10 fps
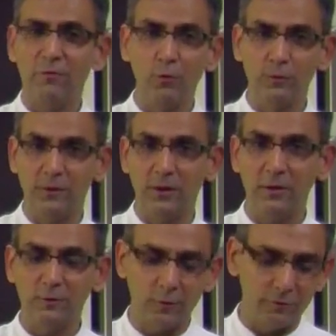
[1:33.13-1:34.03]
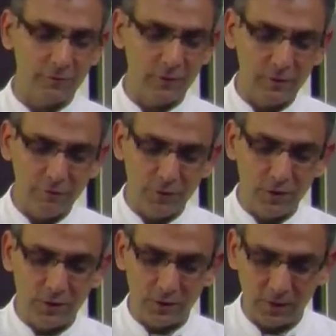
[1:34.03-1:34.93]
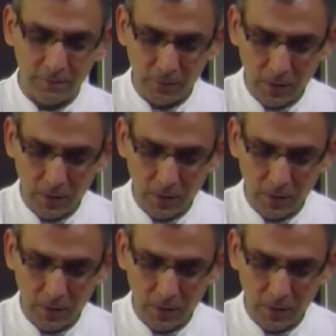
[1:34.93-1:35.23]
fruits and nuts of different